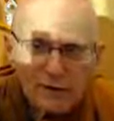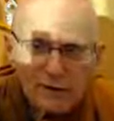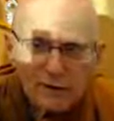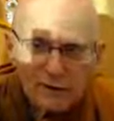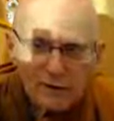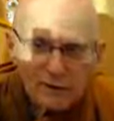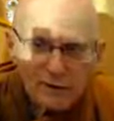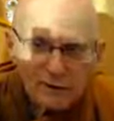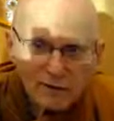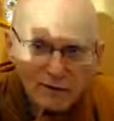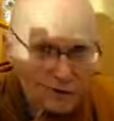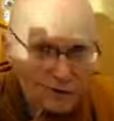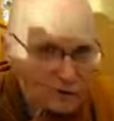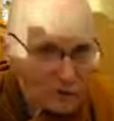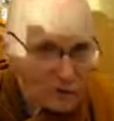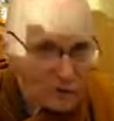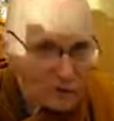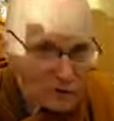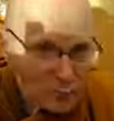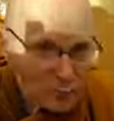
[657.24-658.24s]
And it can
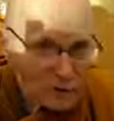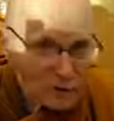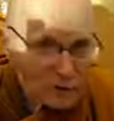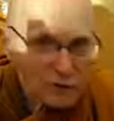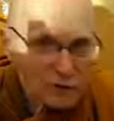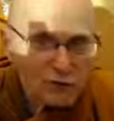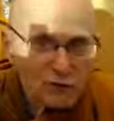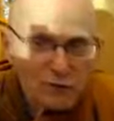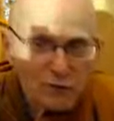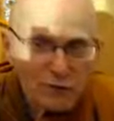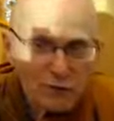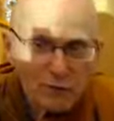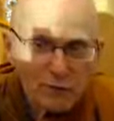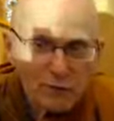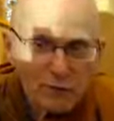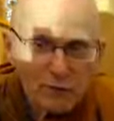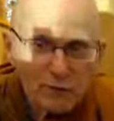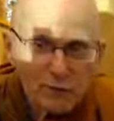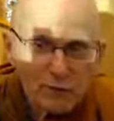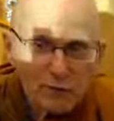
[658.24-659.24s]
be an inspiration,
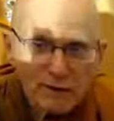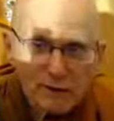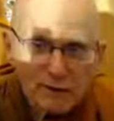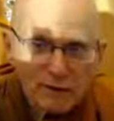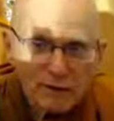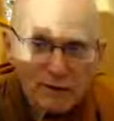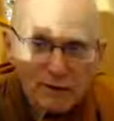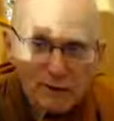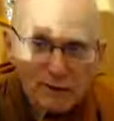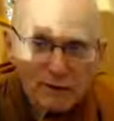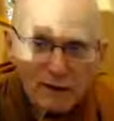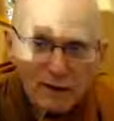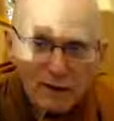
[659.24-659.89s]
bring peace